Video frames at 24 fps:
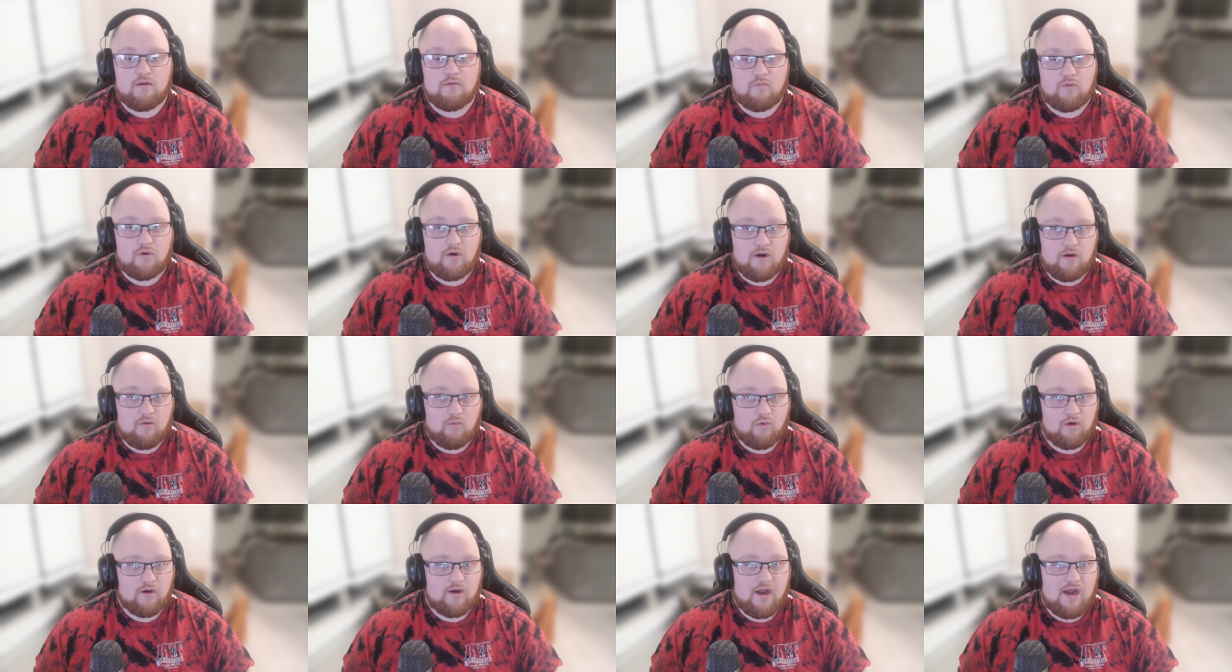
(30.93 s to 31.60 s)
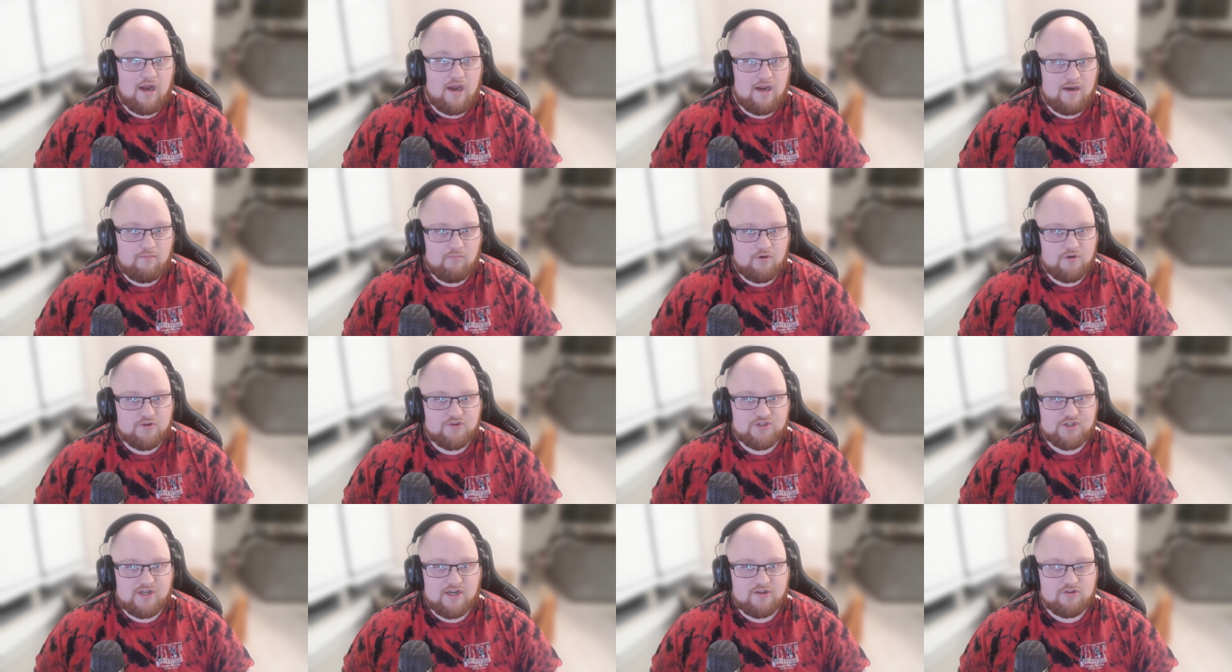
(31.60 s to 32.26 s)
where I work a
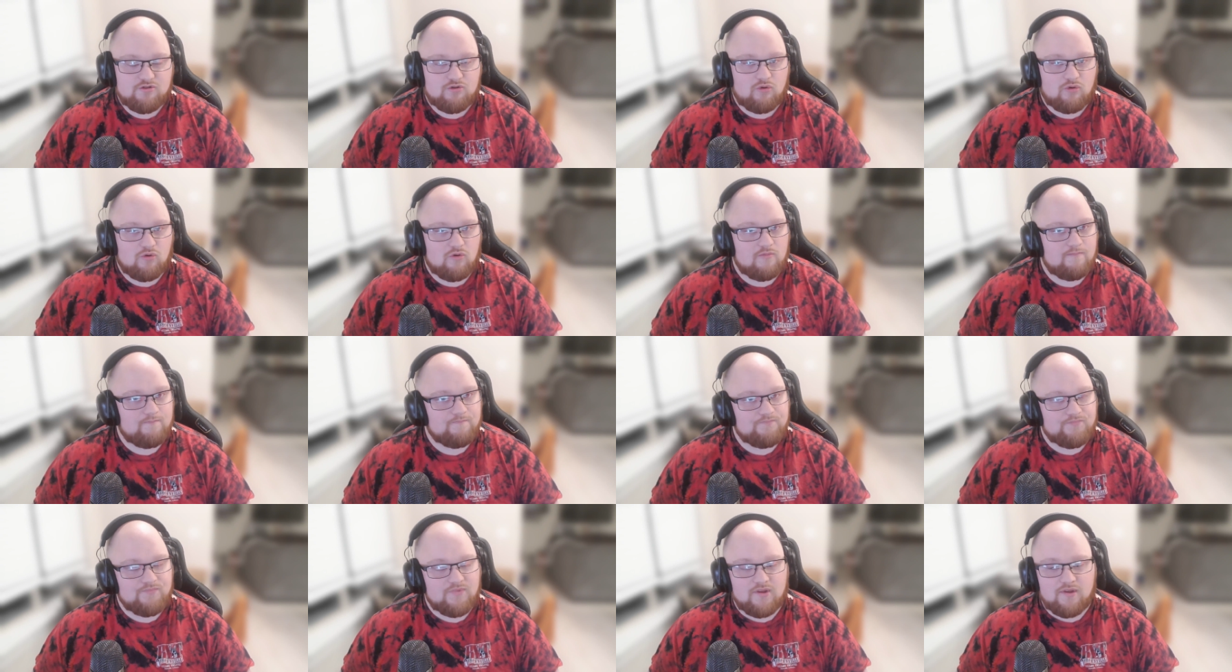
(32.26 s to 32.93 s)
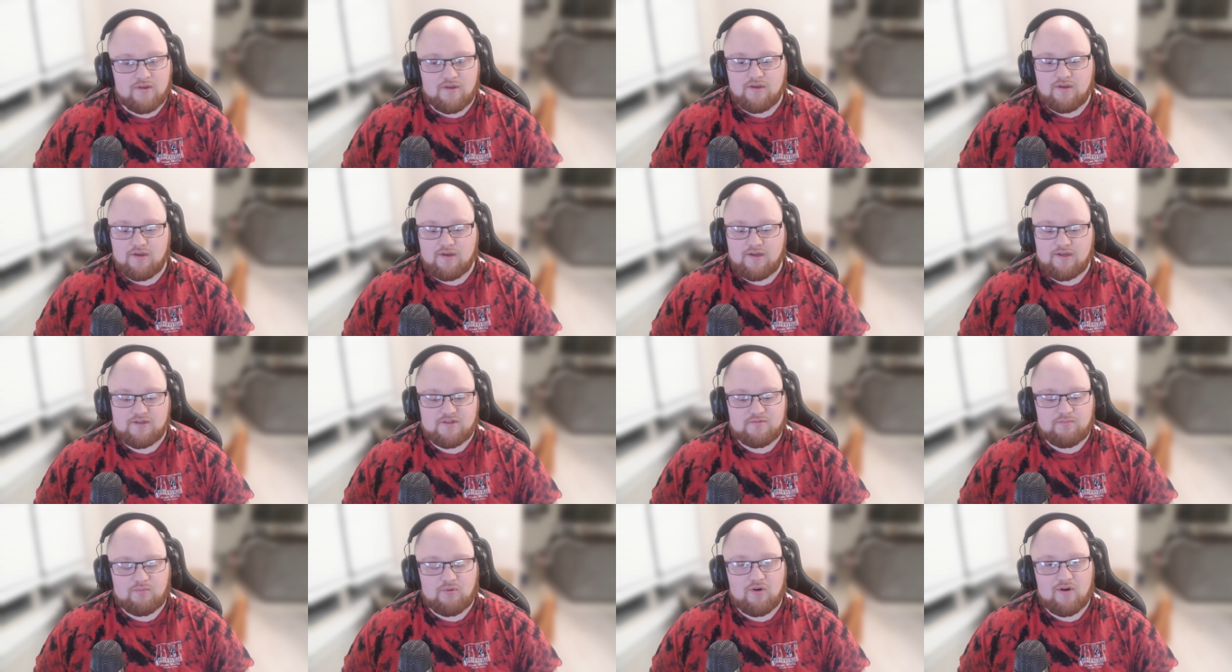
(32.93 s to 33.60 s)
hybrid schedule.
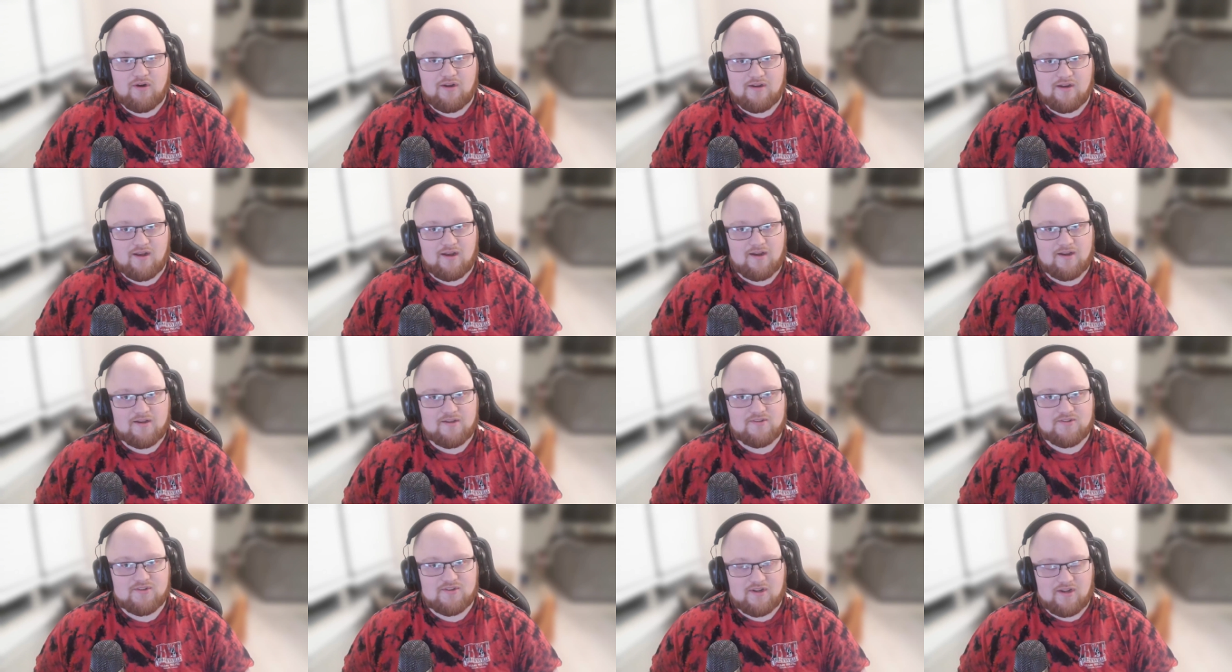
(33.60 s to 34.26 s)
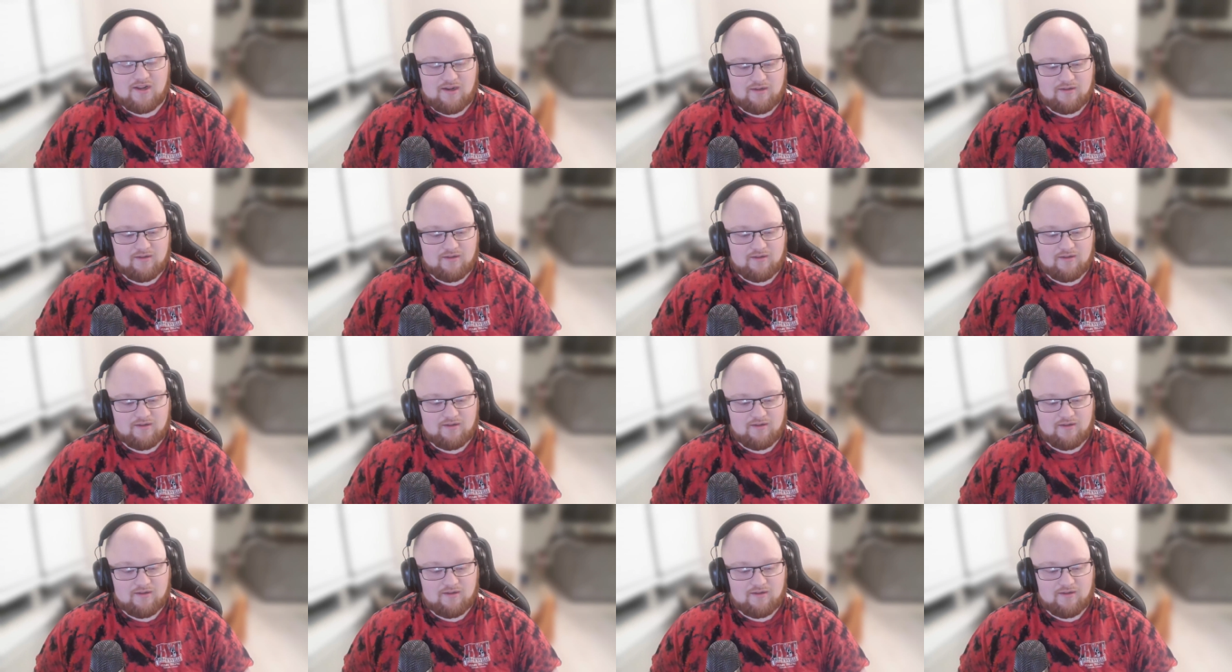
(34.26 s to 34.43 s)
It's pretty nice.